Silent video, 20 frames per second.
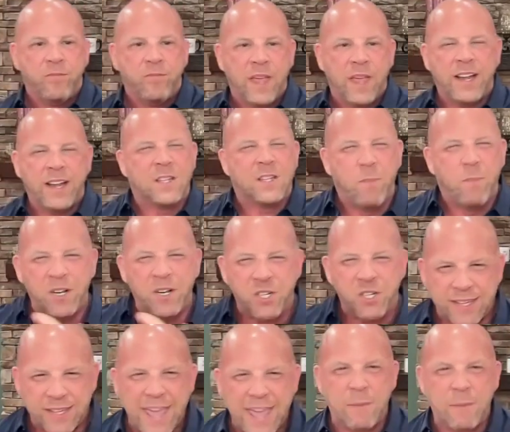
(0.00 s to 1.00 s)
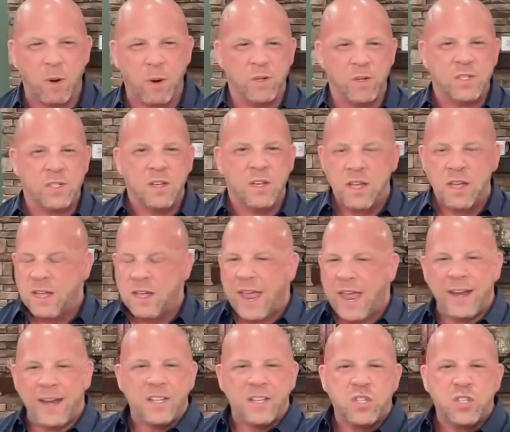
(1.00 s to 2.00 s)
if it's a bunch of gamers,
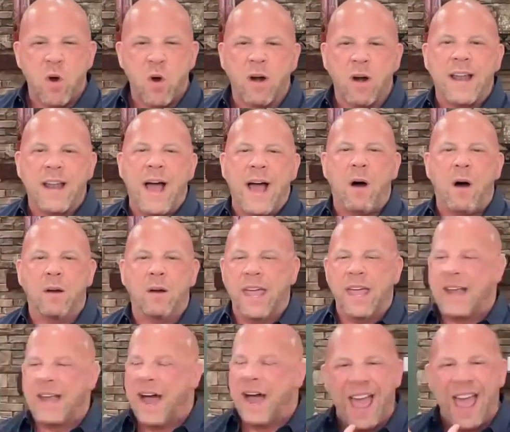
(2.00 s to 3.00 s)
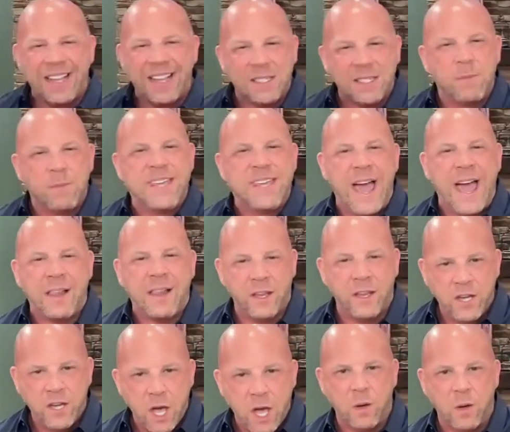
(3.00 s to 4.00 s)
and it started out and I had some Gala
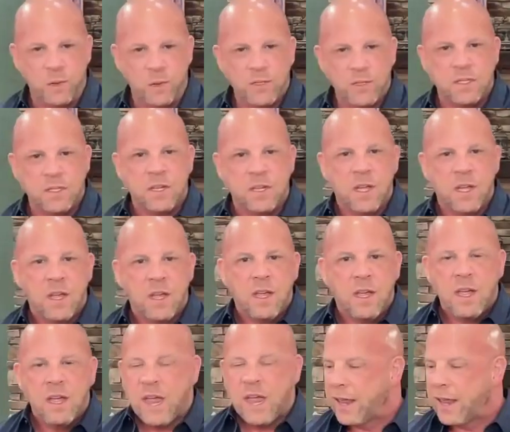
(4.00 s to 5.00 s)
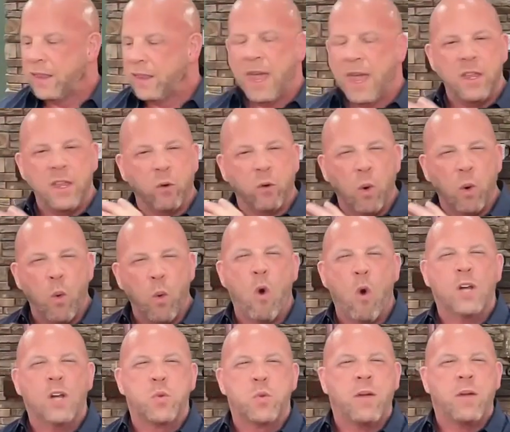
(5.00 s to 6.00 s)
nodes, and the
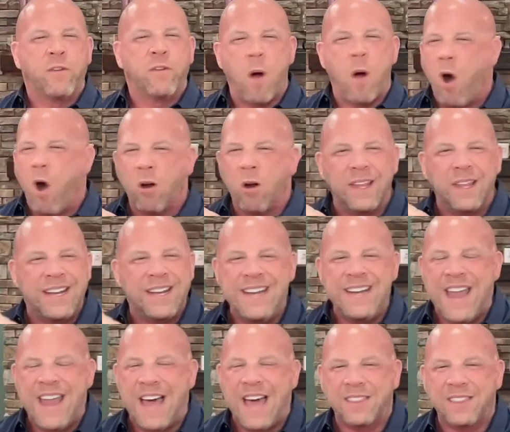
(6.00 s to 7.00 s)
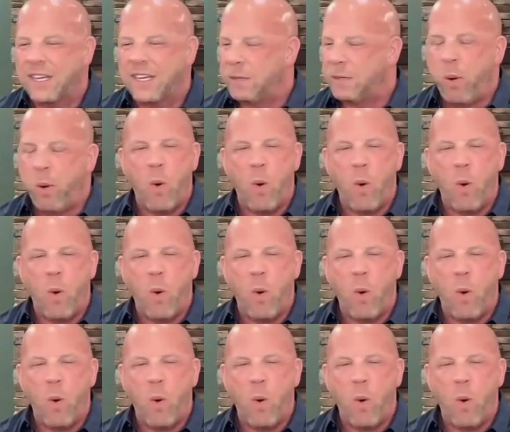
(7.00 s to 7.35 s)
rewards went from hardly nothing,